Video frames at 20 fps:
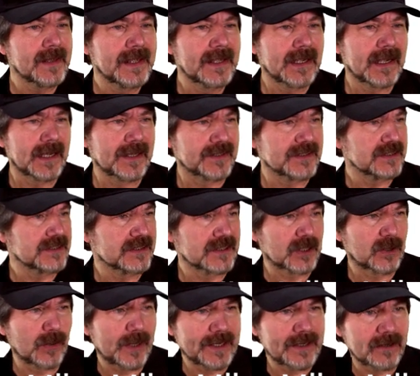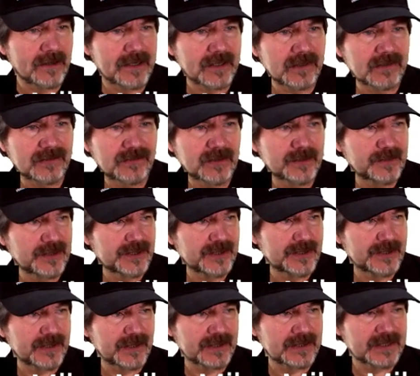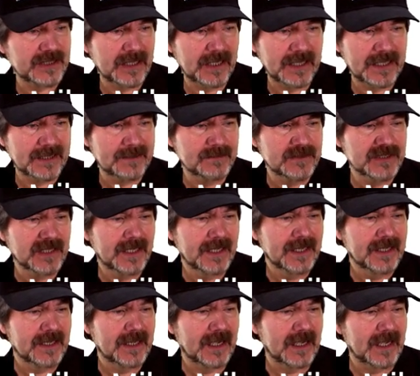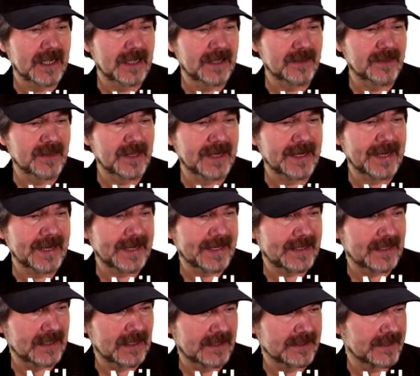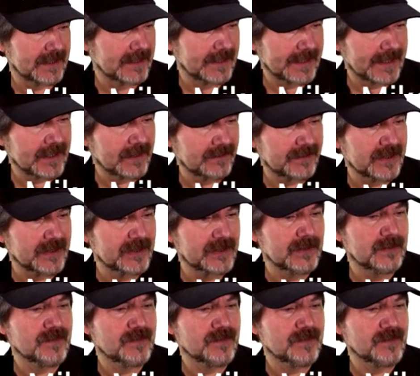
Uh, this is a great article from the New York Times uh, that I did an interview